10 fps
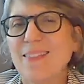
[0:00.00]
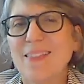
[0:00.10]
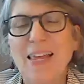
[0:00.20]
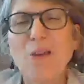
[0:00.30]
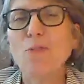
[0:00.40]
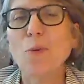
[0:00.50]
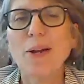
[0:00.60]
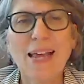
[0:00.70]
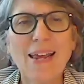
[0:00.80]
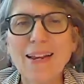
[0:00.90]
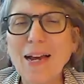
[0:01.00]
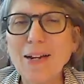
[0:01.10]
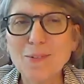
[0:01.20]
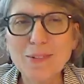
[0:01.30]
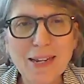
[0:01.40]
avoid any
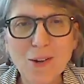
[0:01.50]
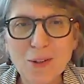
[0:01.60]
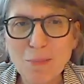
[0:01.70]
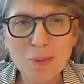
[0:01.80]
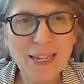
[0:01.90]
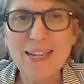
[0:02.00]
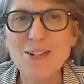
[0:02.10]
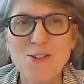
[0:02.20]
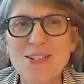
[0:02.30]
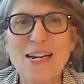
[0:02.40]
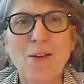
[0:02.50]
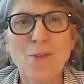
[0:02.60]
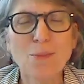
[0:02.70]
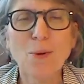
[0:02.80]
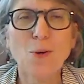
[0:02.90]
kind of legal implications down
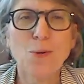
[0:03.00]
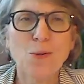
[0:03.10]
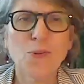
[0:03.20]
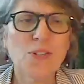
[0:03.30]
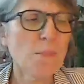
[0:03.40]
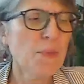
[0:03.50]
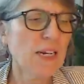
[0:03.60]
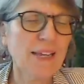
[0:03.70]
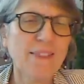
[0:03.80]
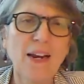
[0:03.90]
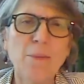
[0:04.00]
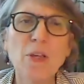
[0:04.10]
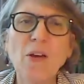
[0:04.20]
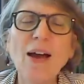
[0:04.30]
the road or something like that. I mean, you